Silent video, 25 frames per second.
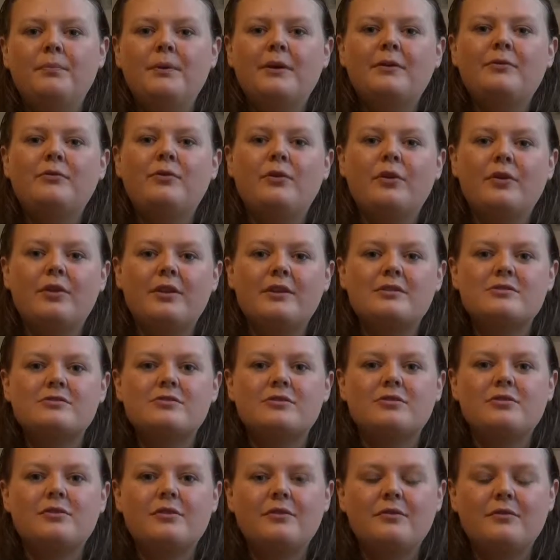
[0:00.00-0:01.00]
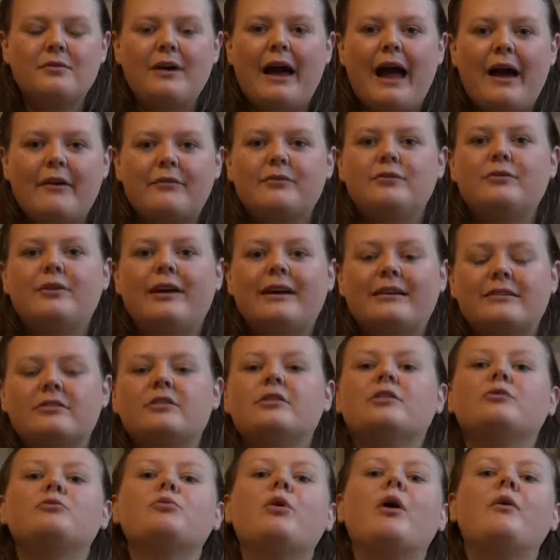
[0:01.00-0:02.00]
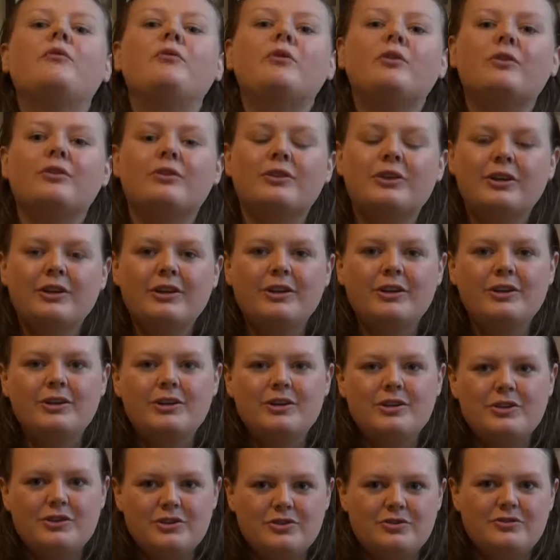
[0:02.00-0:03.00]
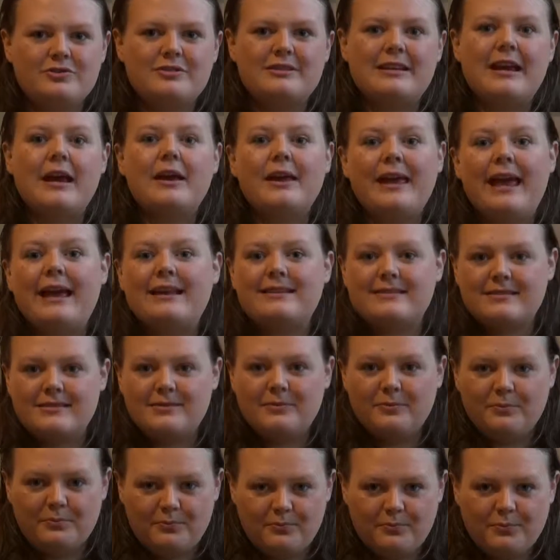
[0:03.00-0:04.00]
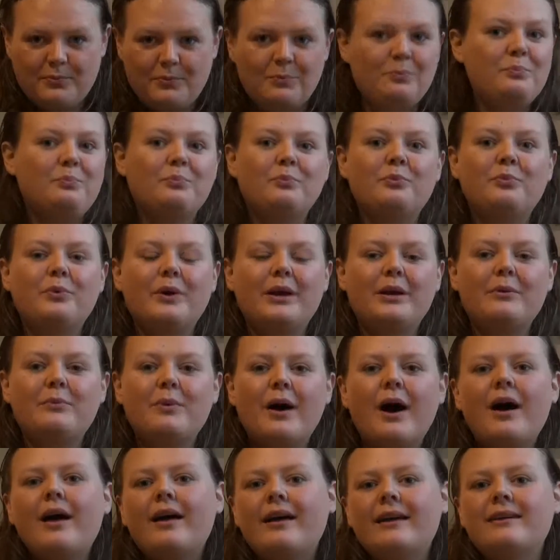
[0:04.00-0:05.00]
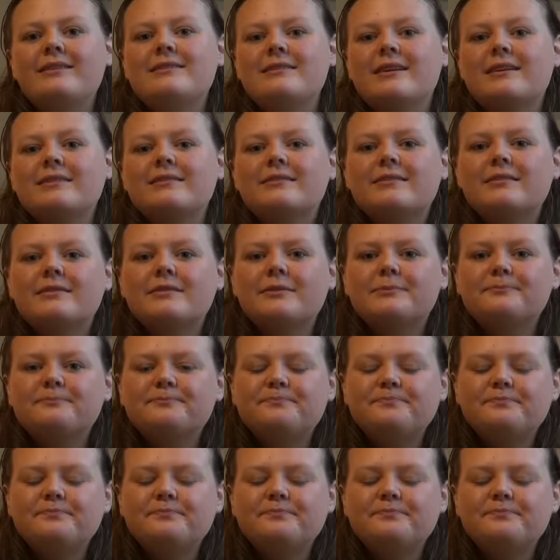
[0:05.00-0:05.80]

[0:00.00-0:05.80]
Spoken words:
before they sort of have to actually grovel to say, yes, we were idiots.